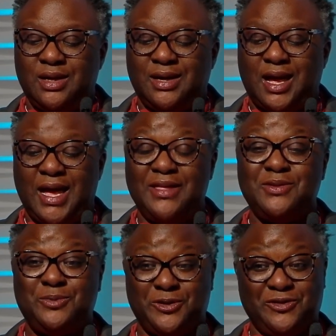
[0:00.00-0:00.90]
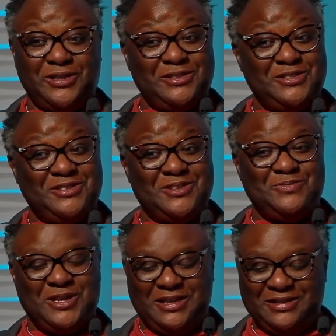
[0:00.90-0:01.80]
I had the privilege of
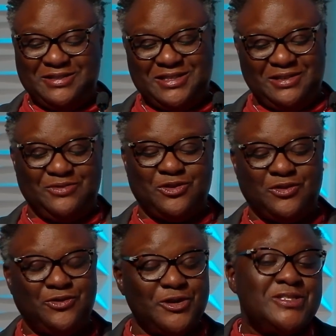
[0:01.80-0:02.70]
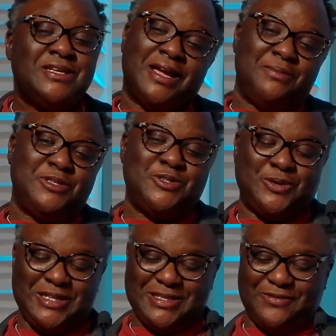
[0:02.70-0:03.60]
meeting Nadinne for the first time in
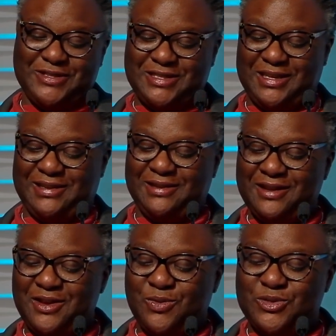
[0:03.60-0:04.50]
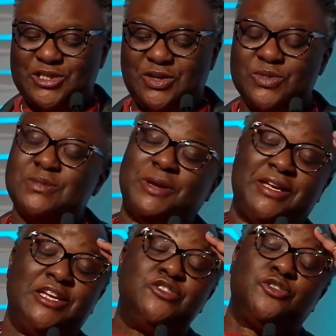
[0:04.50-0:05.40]
2017 when she was my
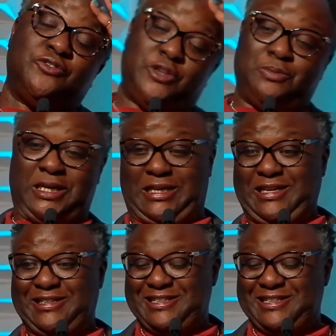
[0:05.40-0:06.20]
interview buddy